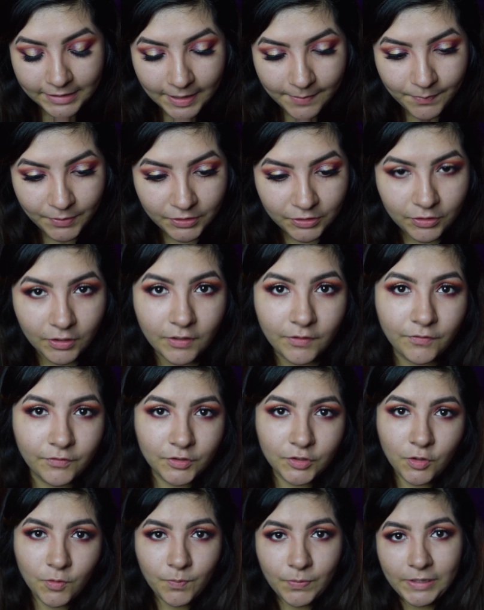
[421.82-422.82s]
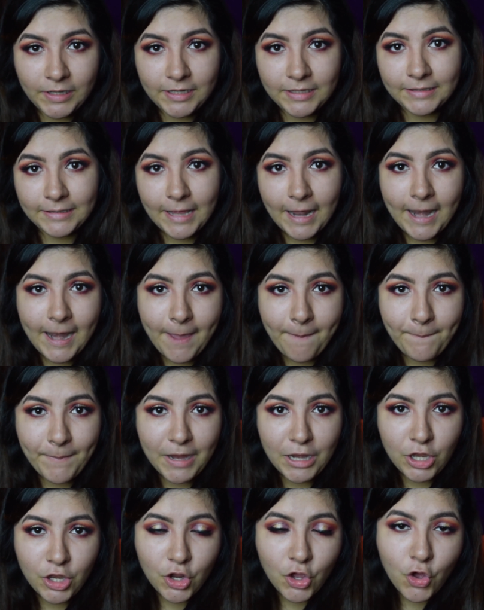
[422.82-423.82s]
type of stuff. So please let
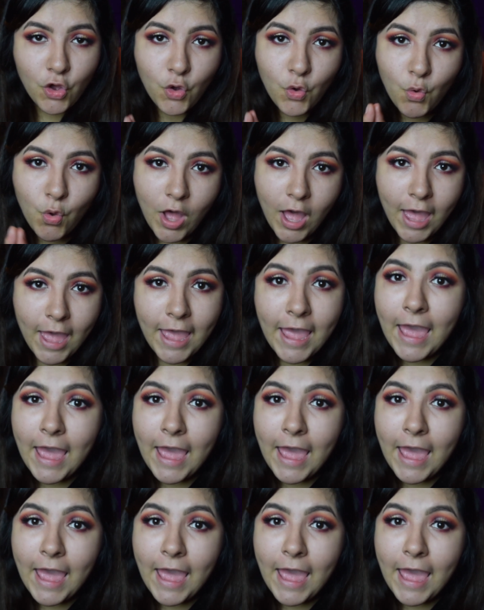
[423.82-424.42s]
me know